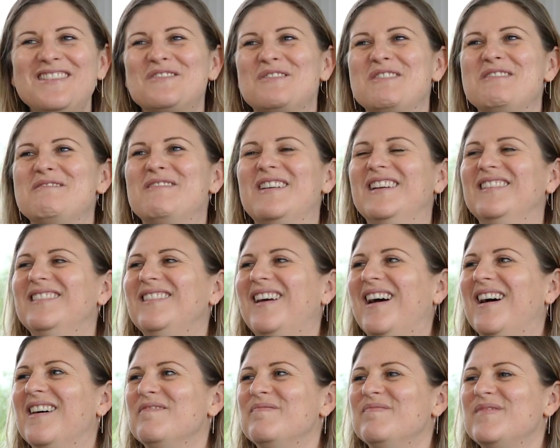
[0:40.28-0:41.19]

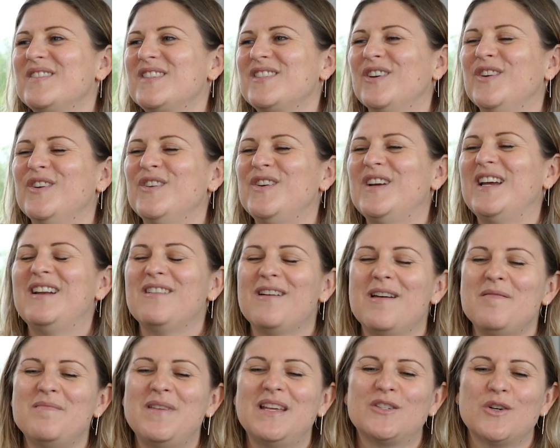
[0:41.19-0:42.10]
21. So
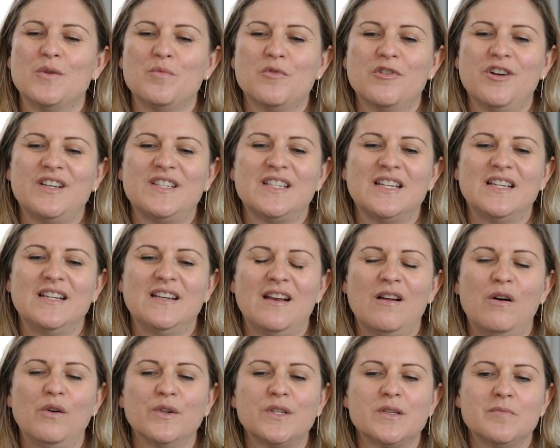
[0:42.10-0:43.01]
anyway, I met Tom
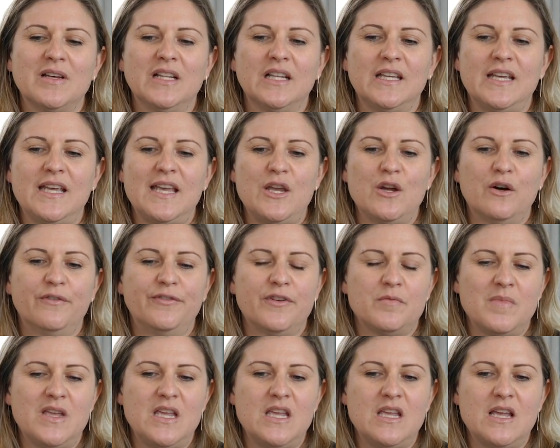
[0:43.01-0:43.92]
Warrington. Ultimately, he
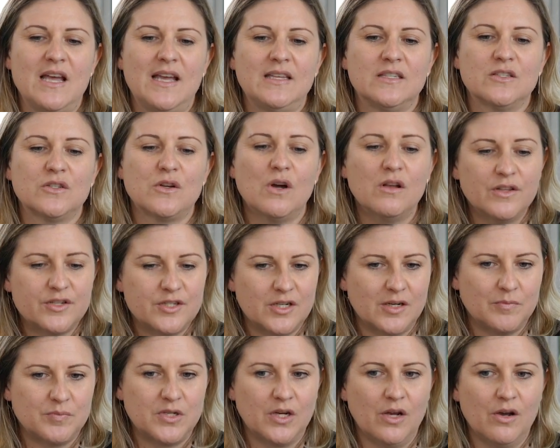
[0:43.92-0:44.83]
offered me a
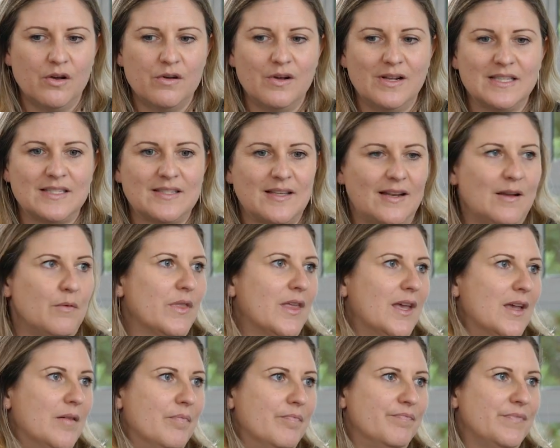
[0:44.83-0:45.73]
scholarship to go and study with
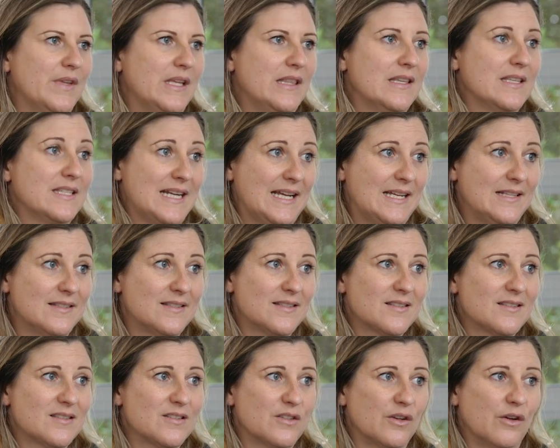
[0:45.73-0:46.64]
him in the
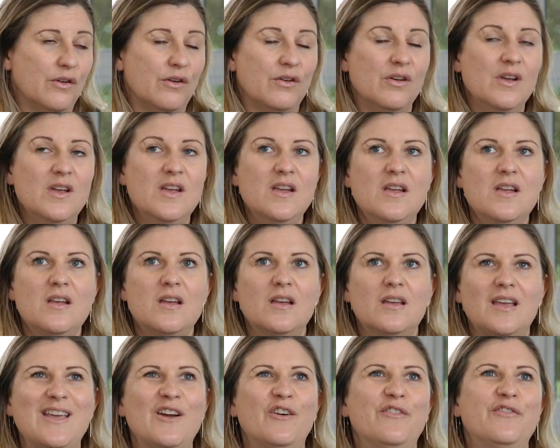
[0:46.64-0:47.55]
States. So
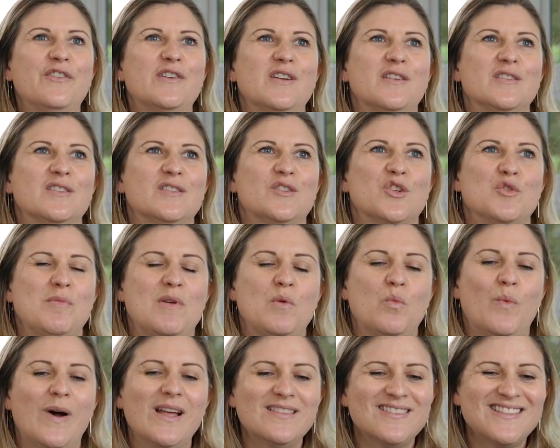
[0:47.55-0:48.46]
he offered it to me
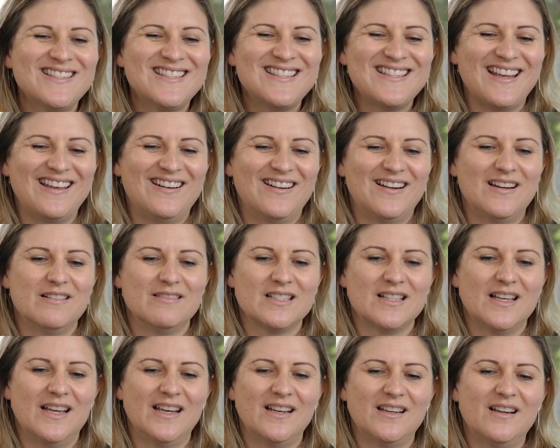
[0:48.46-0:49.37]
once, and I
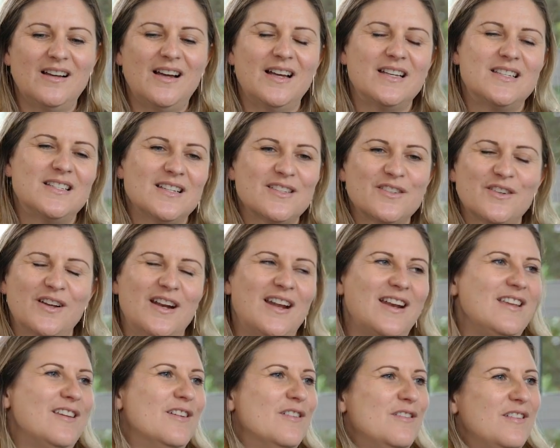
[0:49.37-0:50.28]
was like, oh, I just got
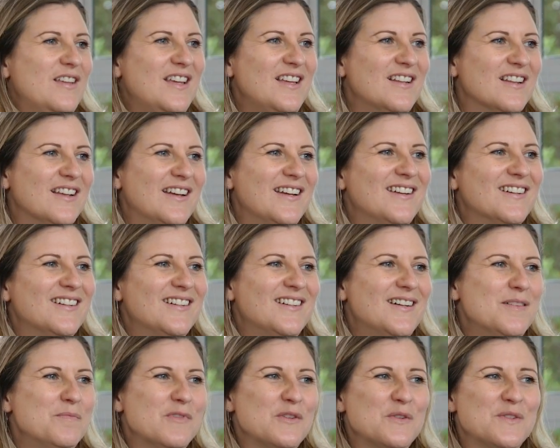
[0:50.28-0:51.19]
out of uni, like
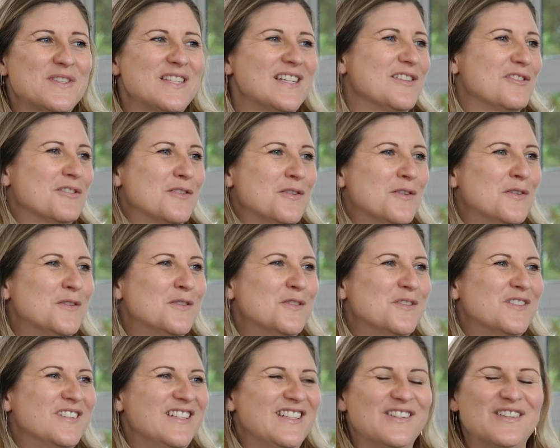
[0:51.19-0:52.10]
I'm real sick of
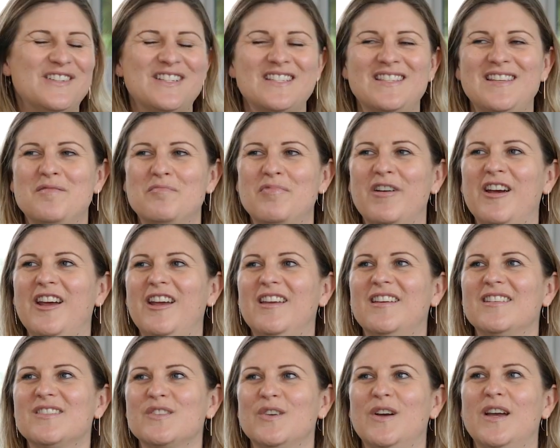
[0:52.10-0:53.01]
school, you know, I just need a
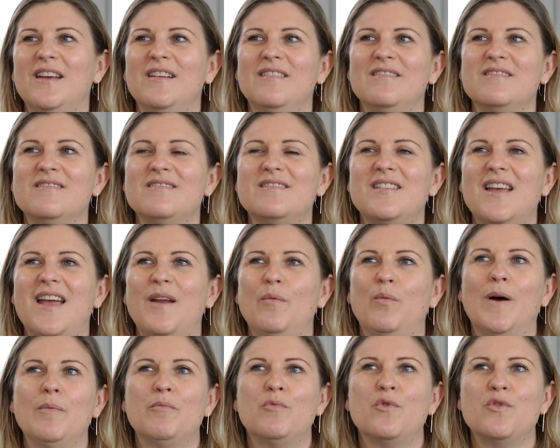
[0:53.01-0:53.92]
break. So I
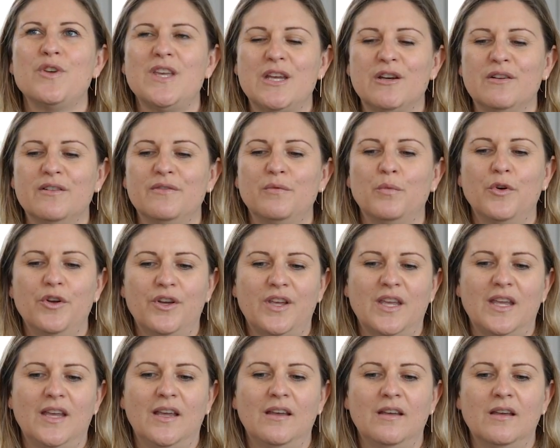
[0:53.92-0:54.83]
had one more year of
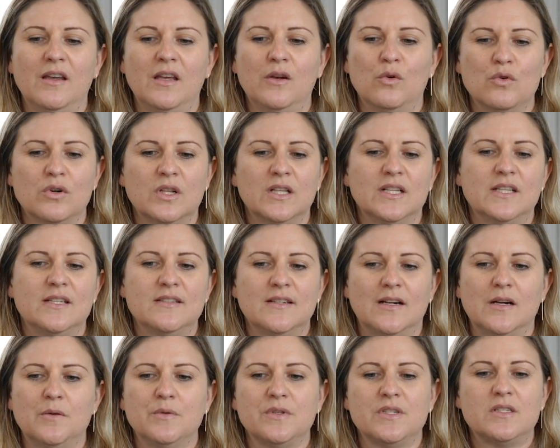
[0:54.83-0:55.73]
working in Auckland,
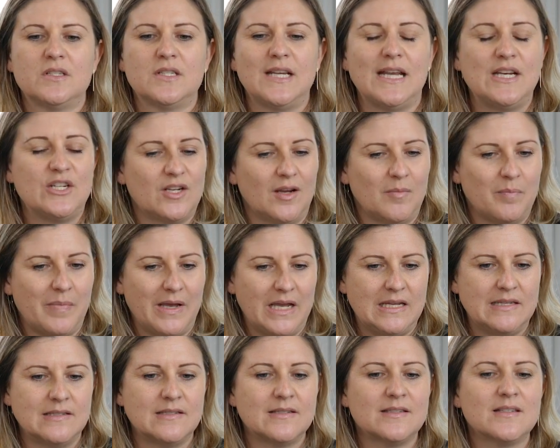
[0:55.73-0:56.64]
and I was teaching
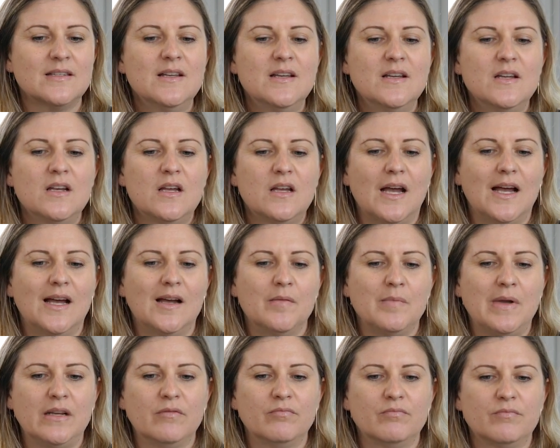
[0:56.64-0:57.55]
bass
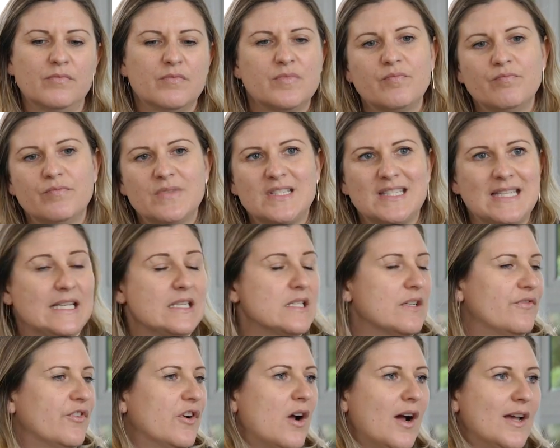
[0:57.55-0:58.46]
at six
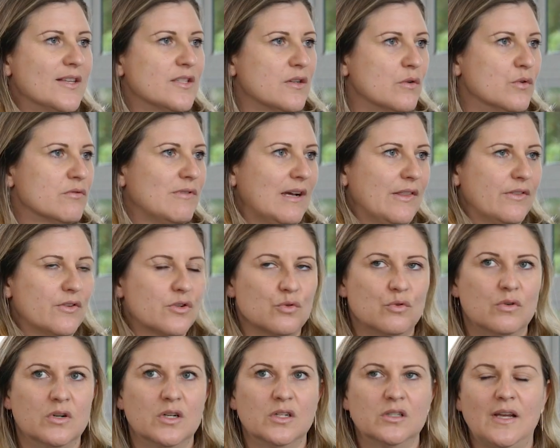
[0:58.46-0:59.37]
different high schools around the
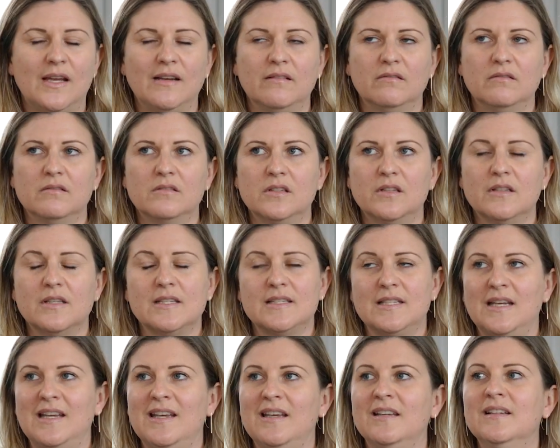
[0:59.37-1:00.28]
shore in the
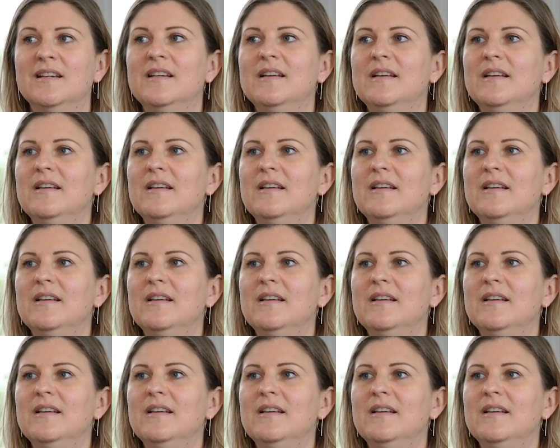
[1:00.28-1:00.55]
city.